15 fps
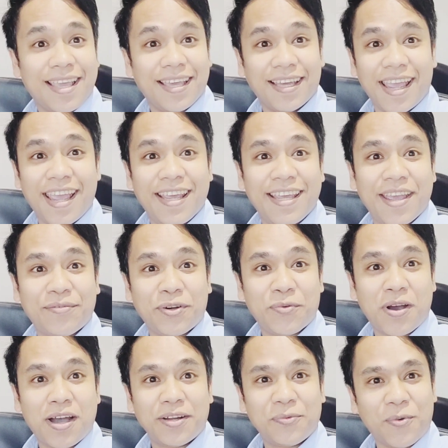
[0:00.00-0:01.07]
Hey
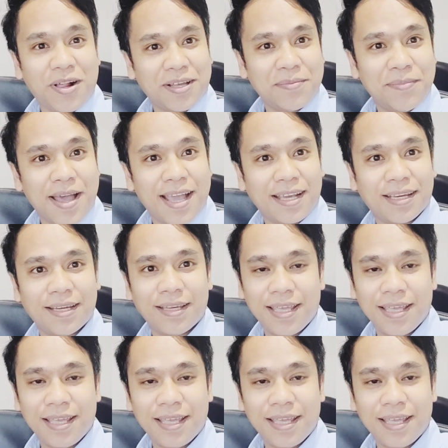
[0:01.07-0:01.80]
everyone, welcome back.